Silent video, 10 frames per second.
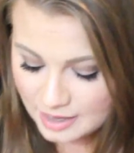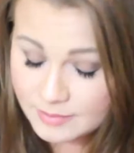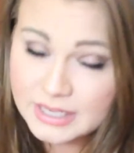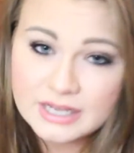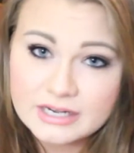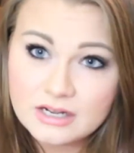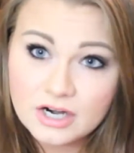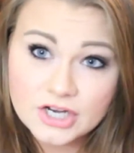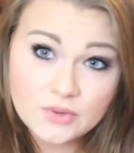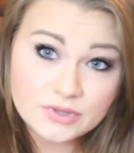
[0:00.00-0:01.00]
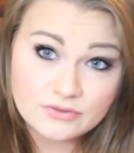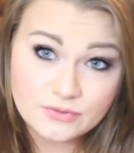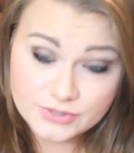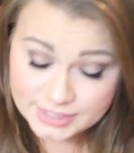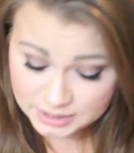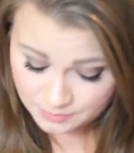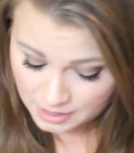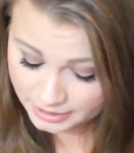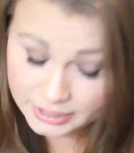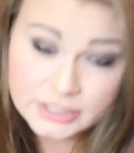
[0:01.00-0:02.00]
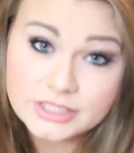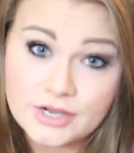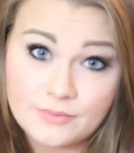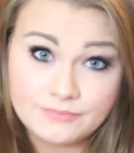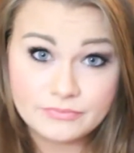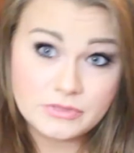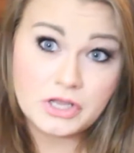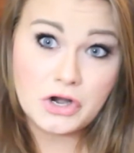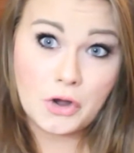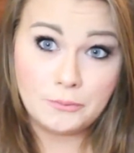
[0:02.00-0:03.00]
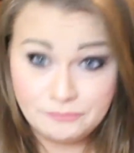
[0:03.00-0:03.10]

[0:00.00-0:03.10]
I'm not gonna argue with a full-size product, so you know.